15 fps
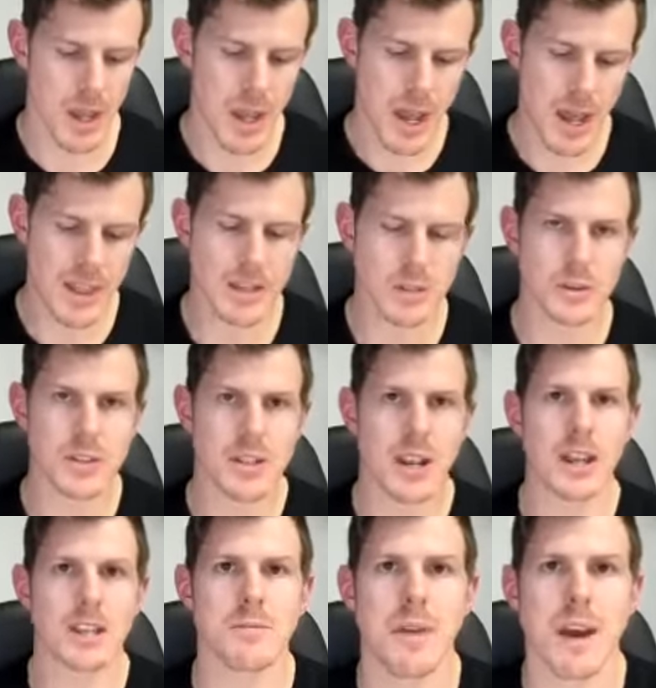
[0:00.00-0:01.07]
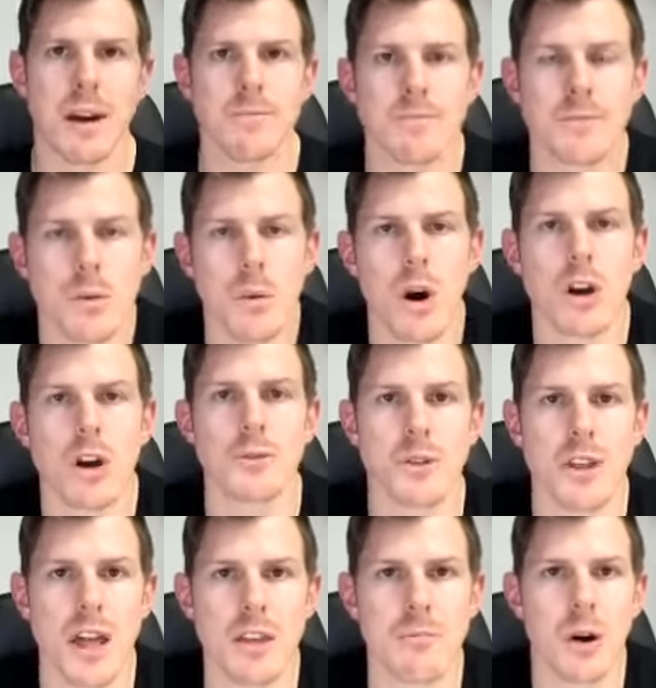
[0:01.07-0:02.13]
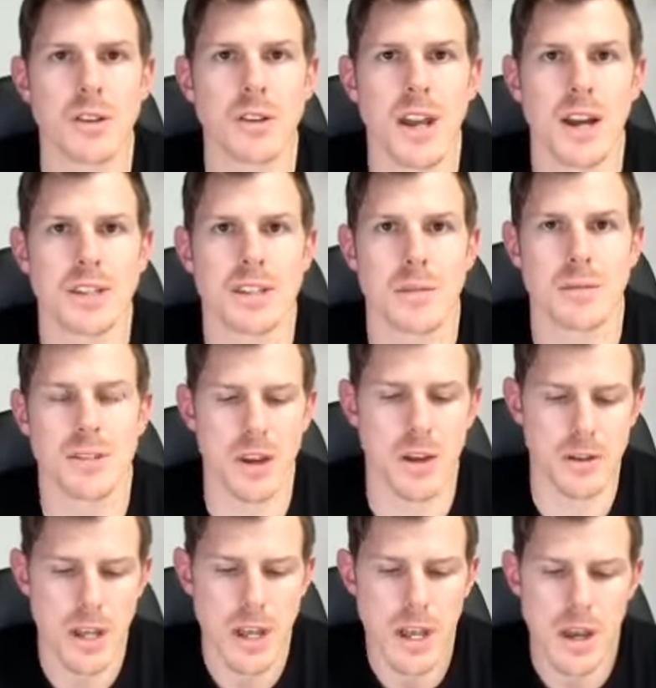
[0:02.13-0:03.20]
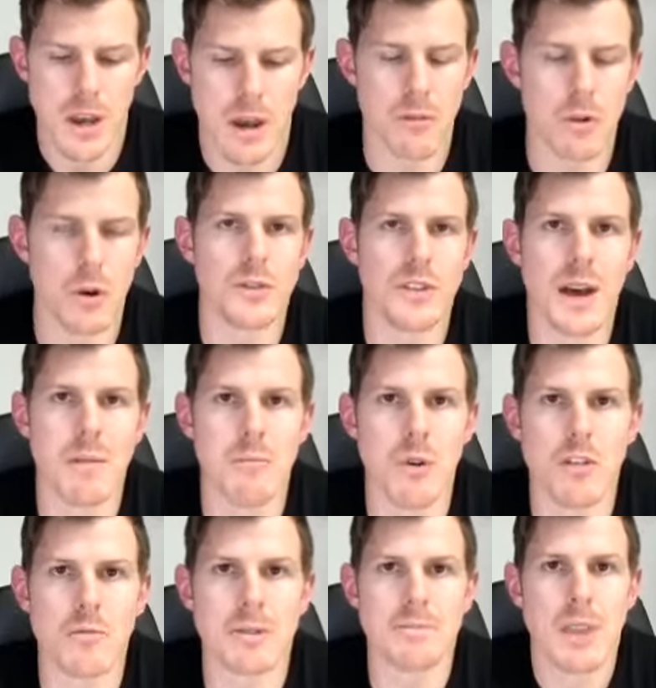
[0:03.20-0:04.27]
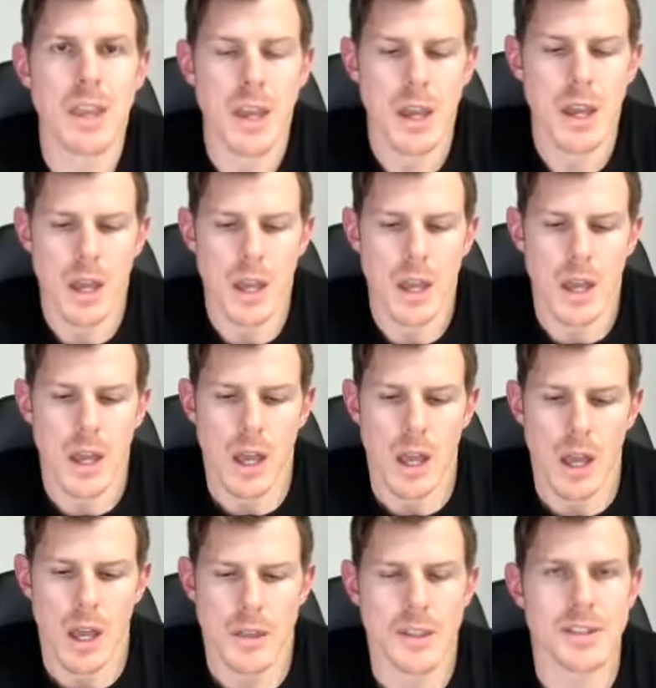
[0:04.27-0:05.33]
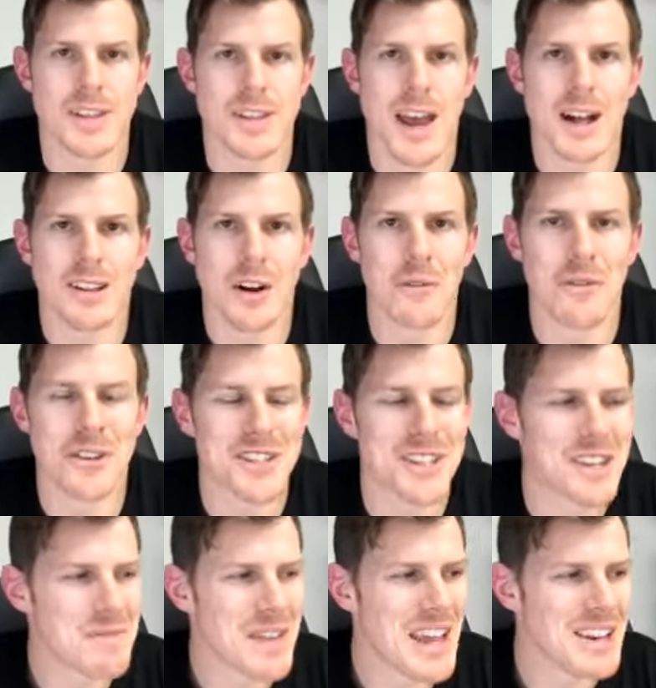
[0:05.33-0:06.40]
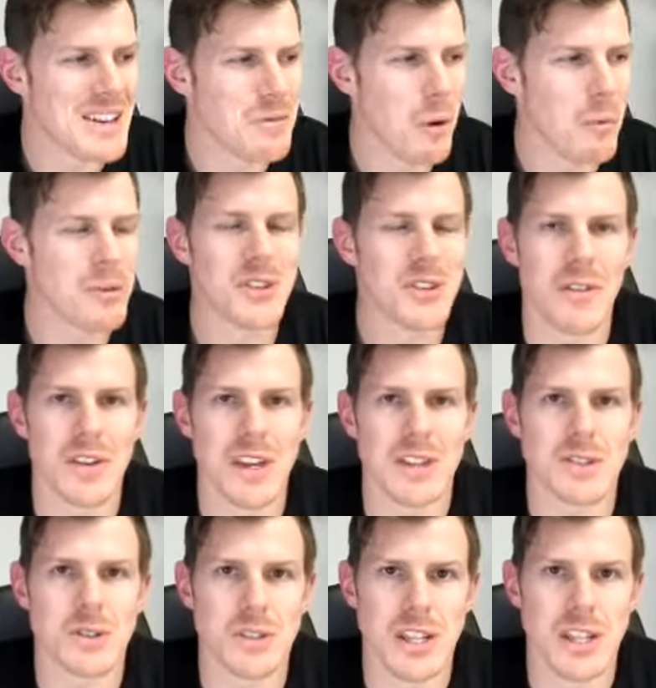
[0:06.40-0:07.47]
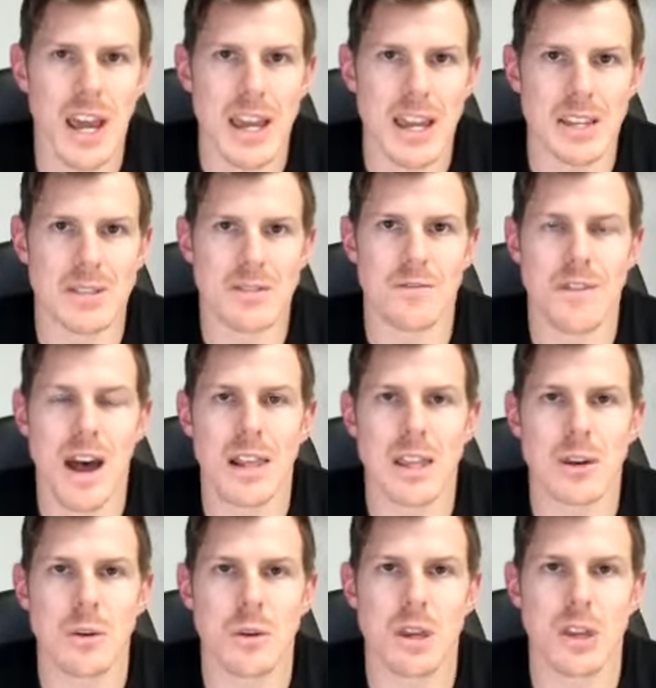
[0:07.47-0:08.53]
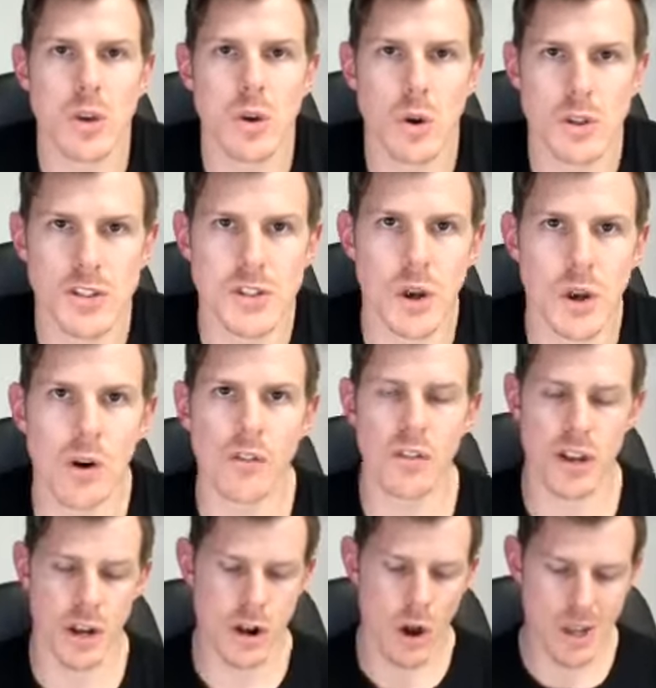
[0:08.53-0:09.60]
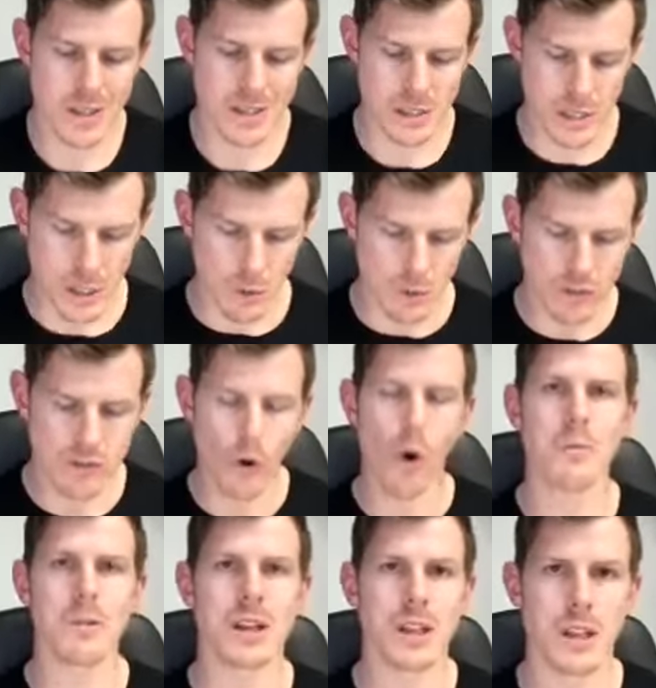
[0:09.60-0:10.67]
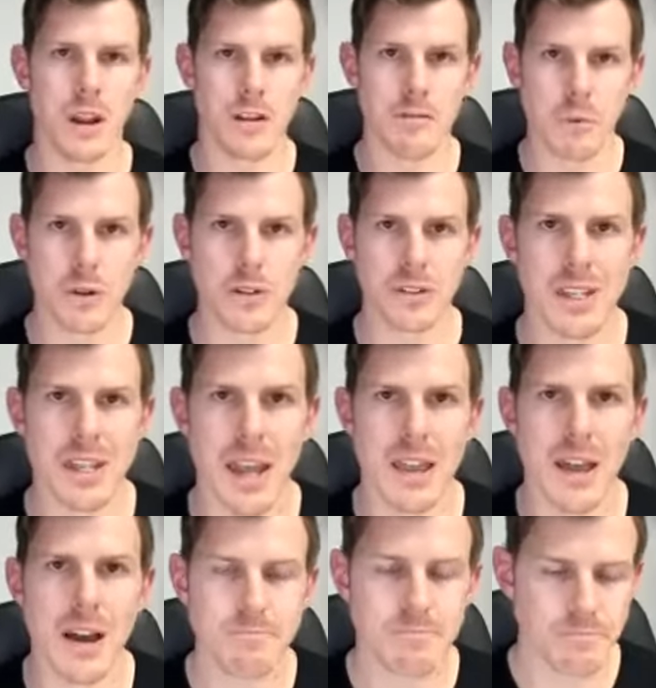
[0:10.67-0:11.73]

And that's what today's about. So, welcome to another podcast episode of Real Dad Movement. This is Al, obviously. And what we're diving into today is valuing yourself in a nice little formula that I've put together